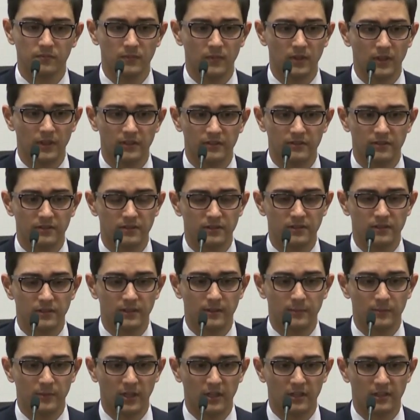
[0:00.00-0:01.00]
It
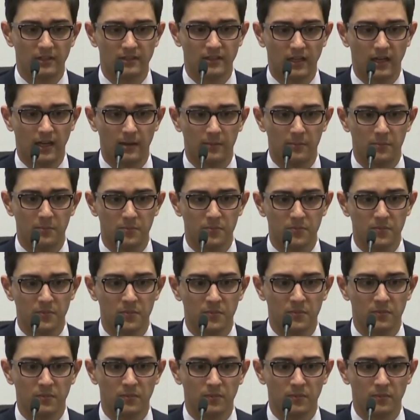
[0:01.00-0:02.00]
seemed at the time
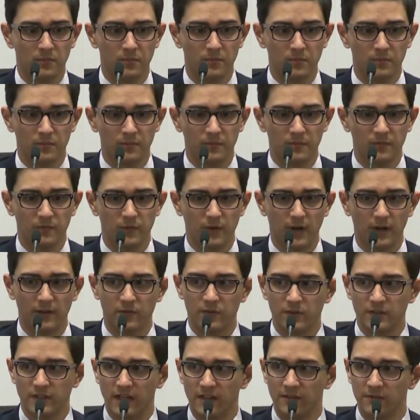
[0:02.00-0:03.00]
5
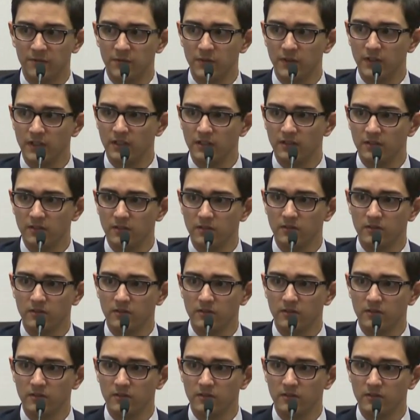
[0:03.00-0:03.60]
or 10 feet.